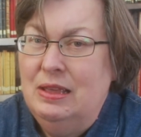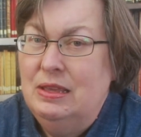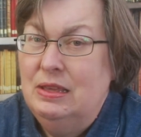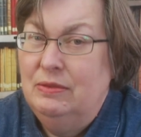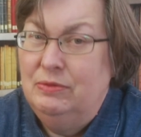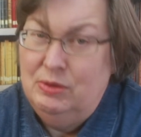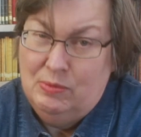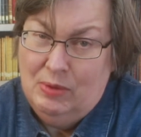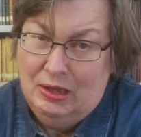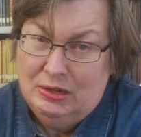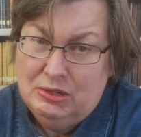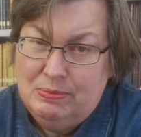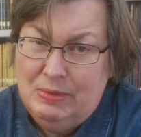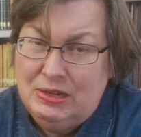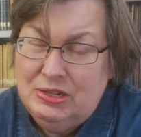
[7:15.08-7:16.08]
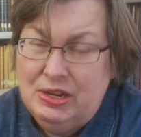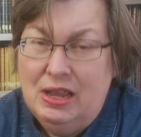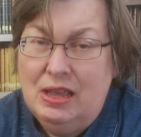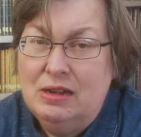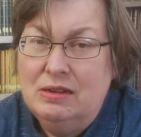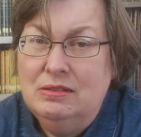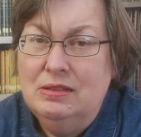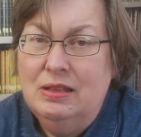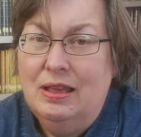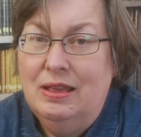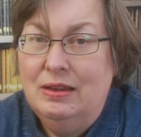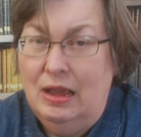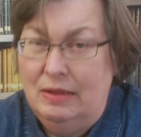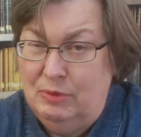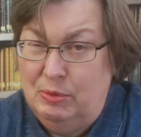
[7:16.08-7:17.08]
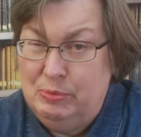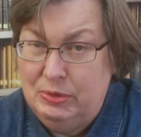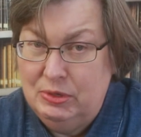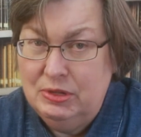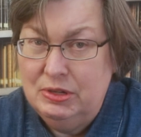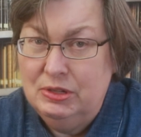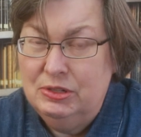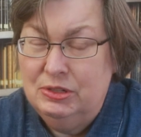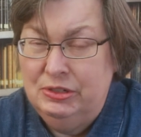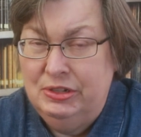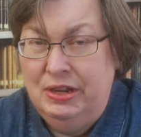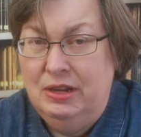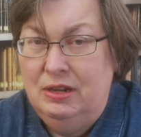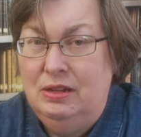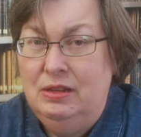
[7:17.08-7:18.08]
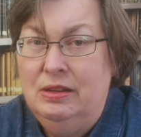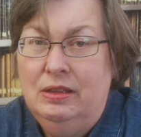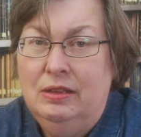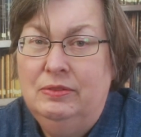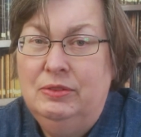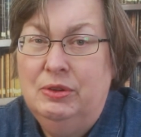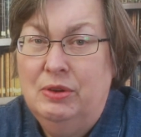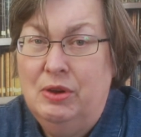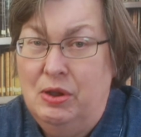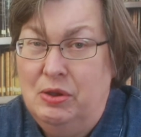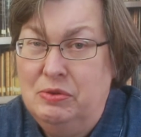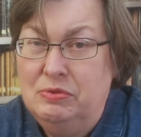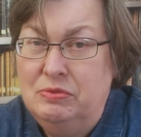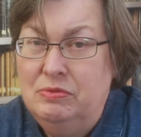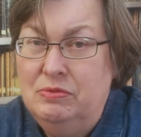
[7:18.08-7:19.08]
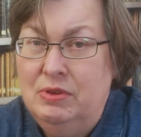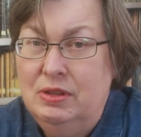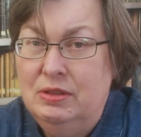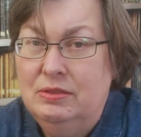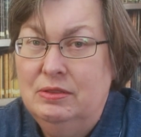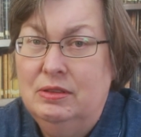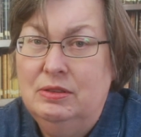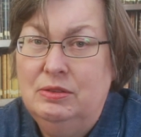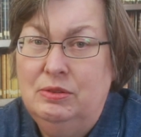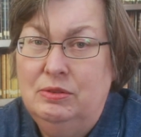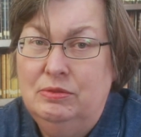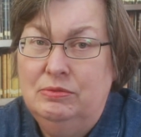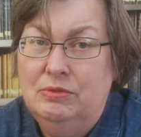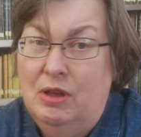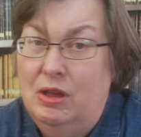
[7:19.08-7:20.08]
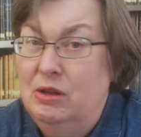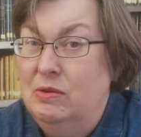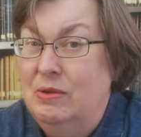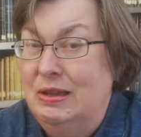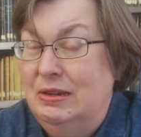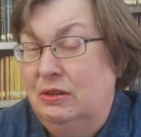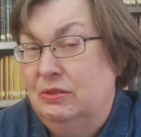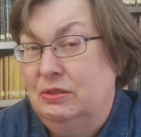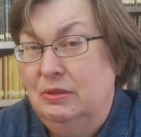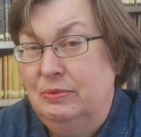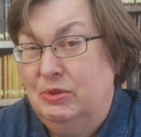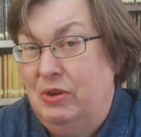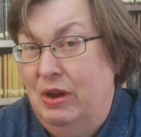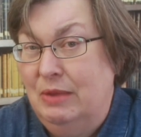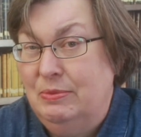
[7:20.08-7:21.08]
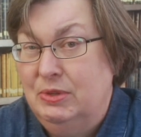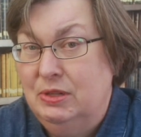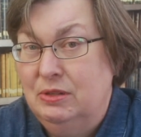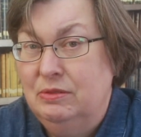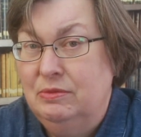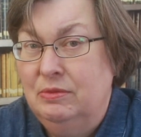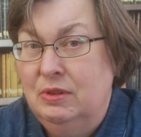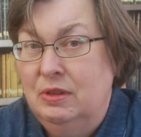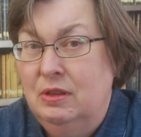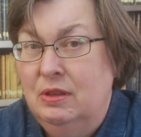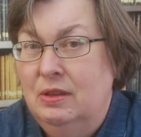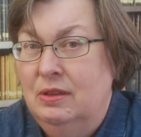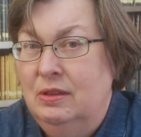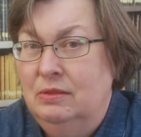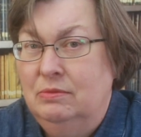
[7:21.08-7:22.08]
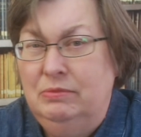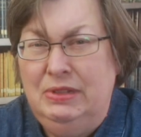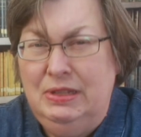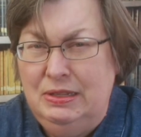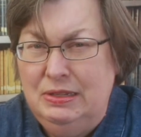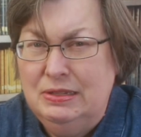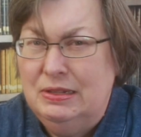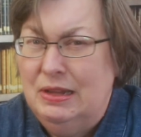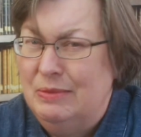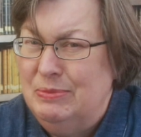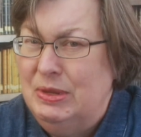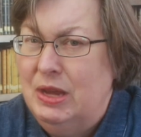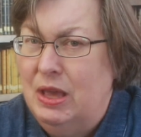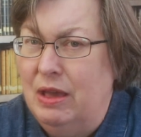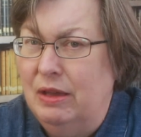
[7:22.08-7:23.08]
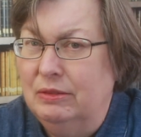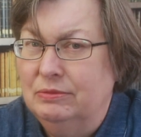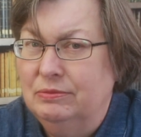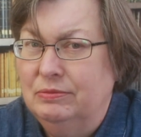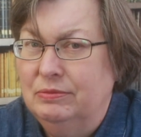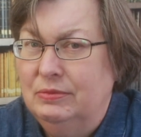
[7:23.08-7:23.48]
If you watch my channel and have a bookish channel of your own that you know I don't subscribe to, please let me know.